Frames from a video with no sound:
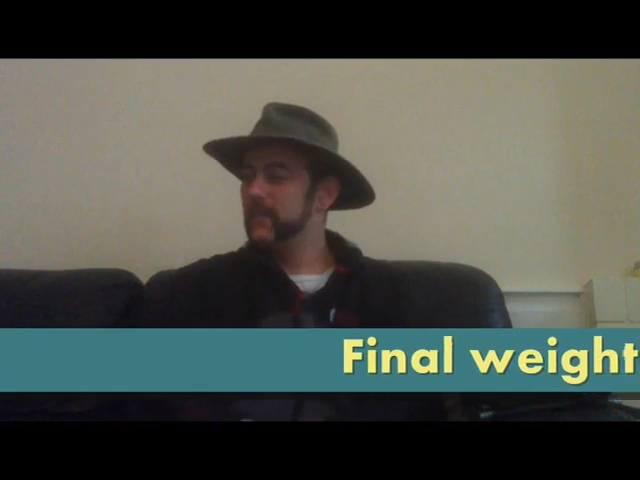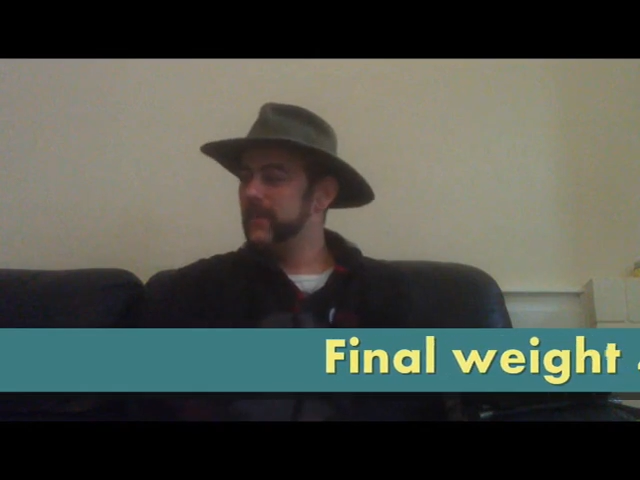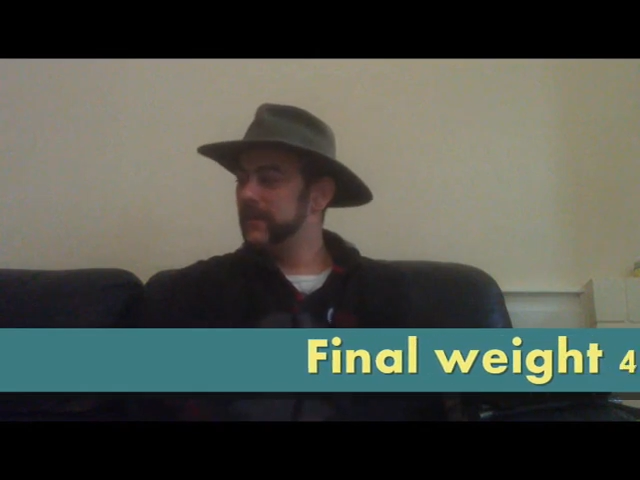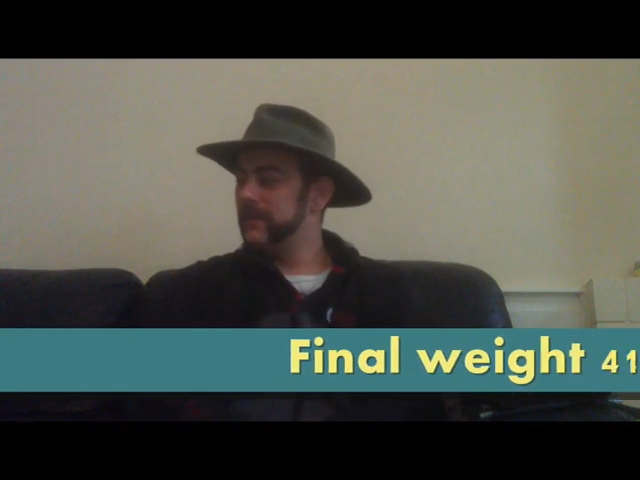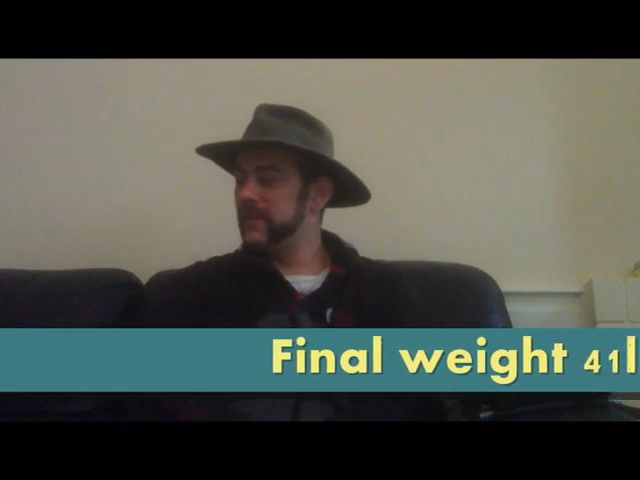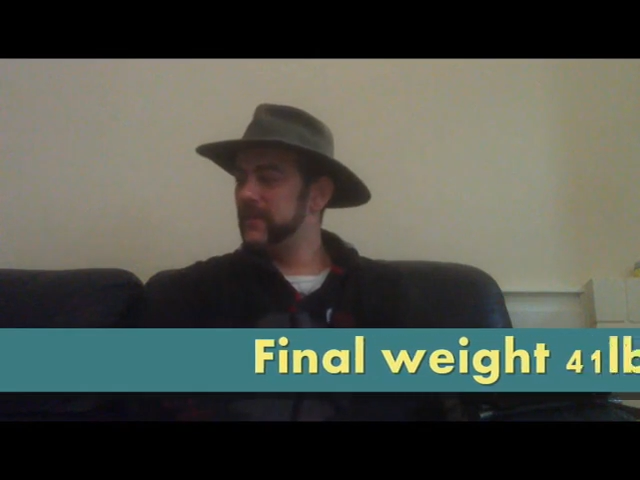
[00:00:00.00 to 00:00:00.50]
When
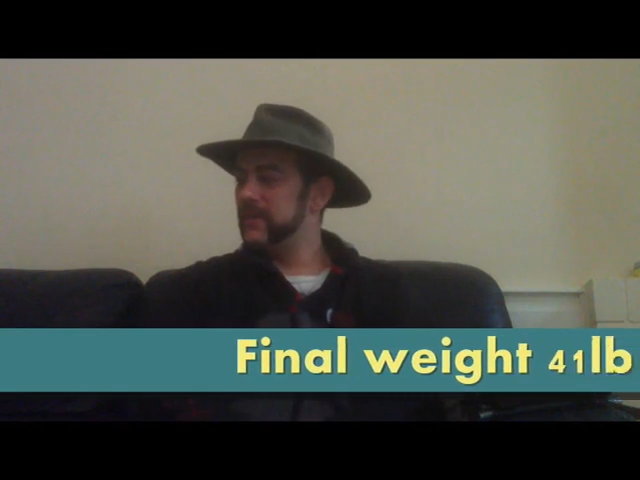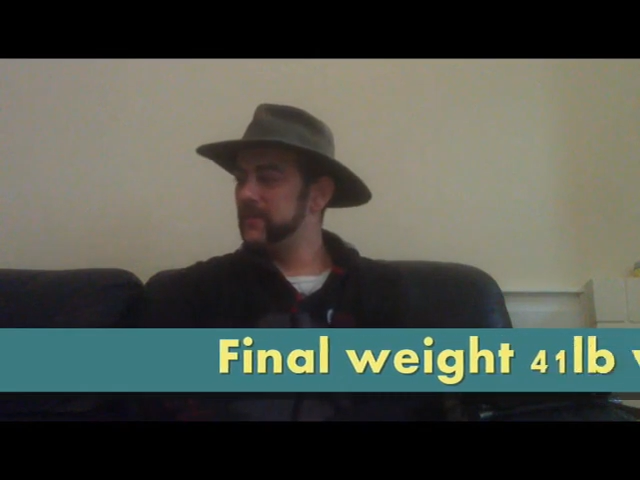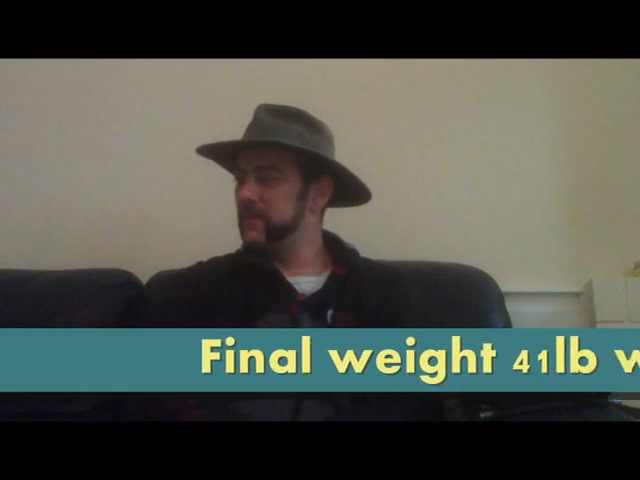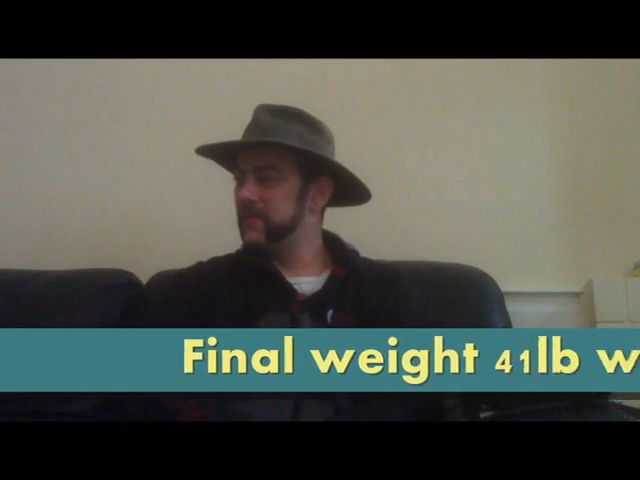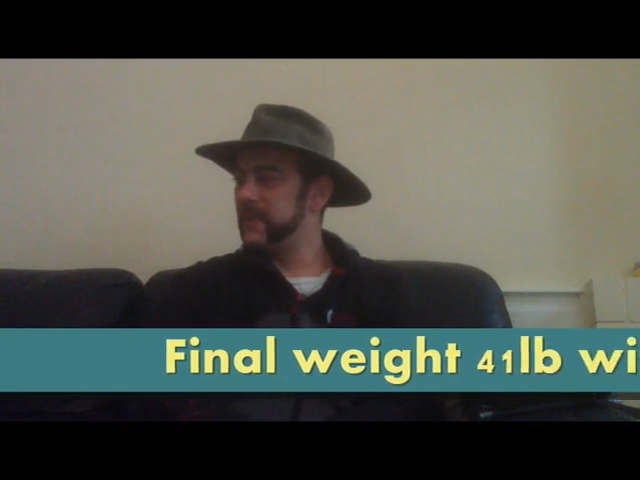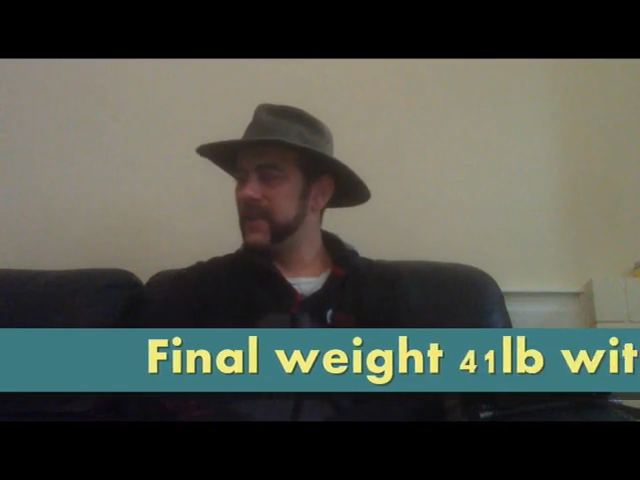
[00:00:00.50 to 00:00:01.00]
I first
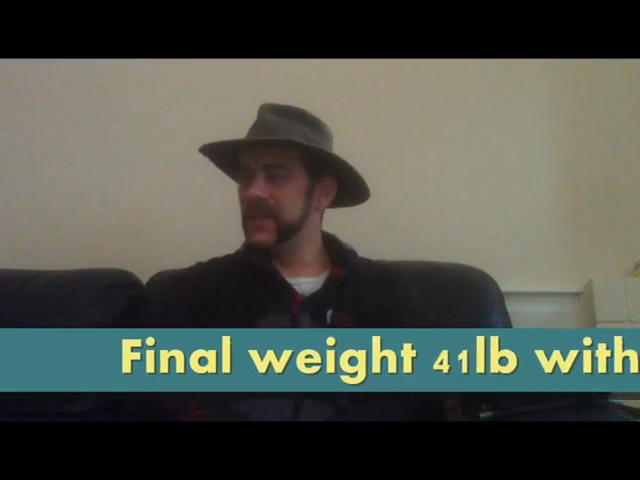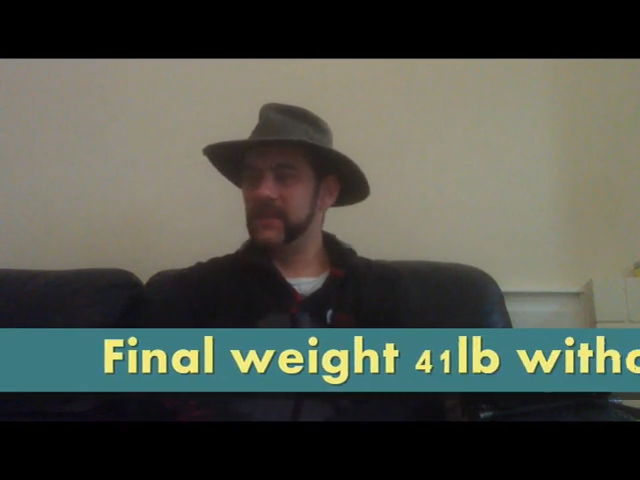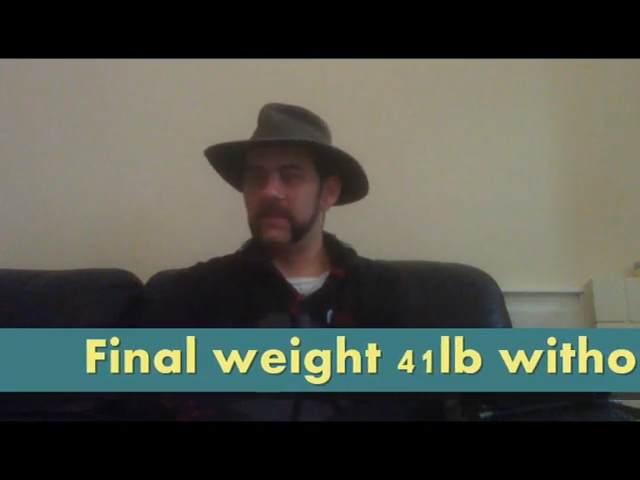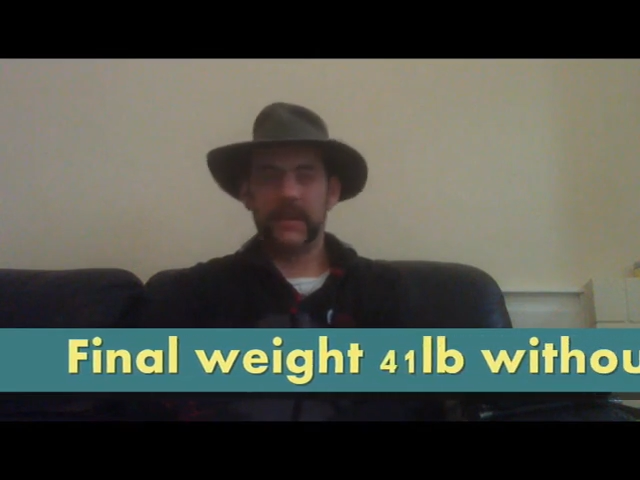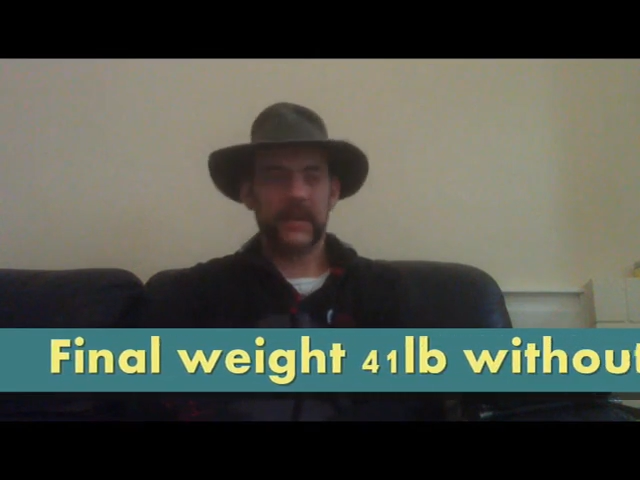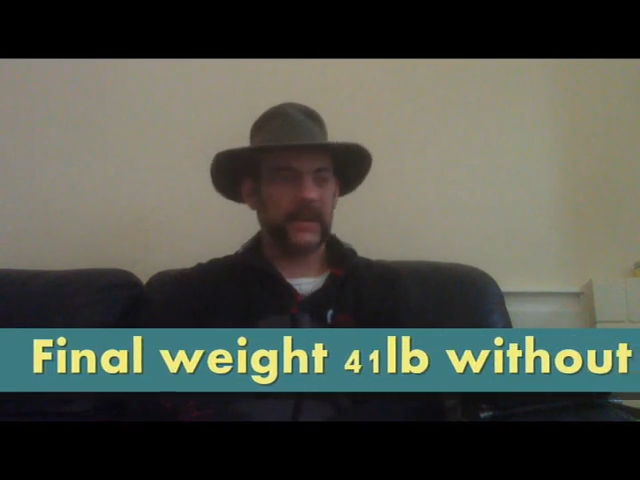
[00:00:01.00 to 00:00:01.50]
was thinking about